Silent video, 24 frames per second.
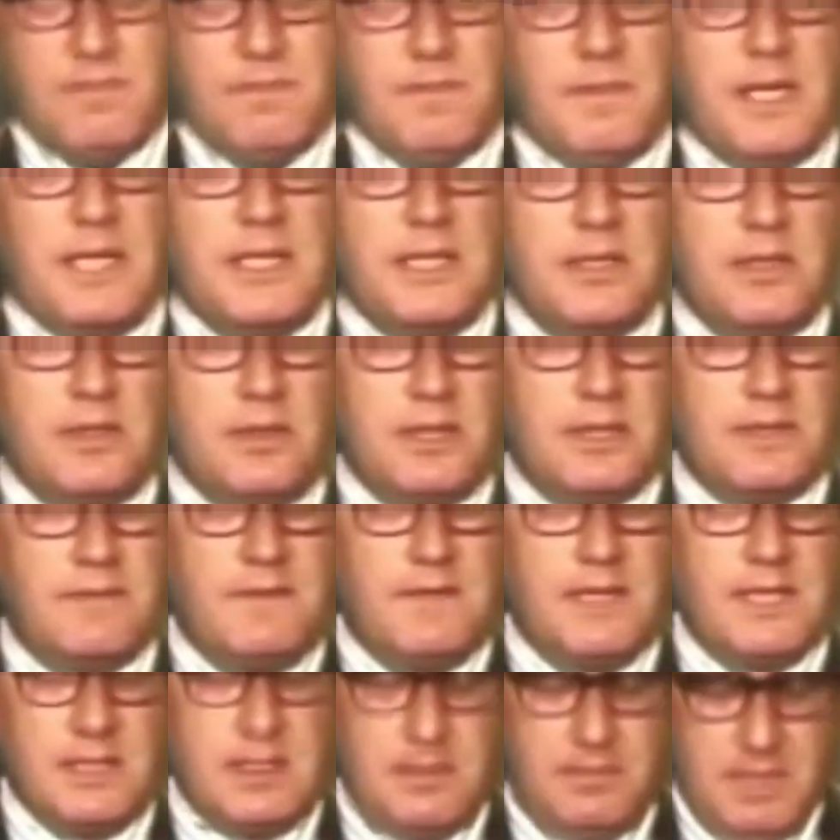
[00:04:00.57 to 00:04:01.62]
by the North
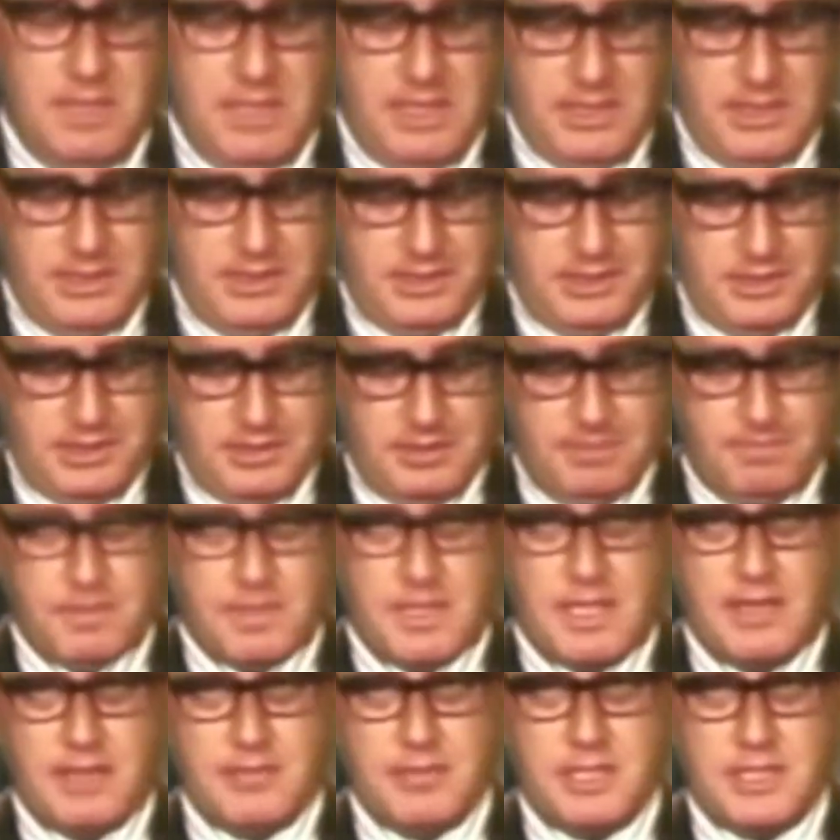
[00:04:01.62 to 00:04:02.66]
Vietnamese
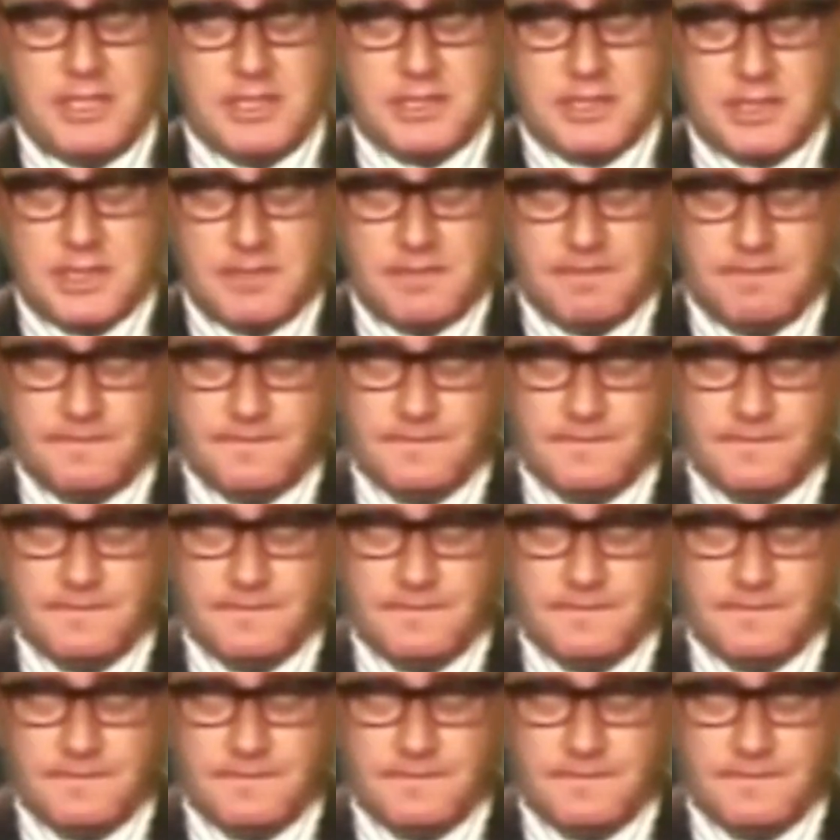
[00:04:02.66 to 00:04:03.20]
Prime Minister,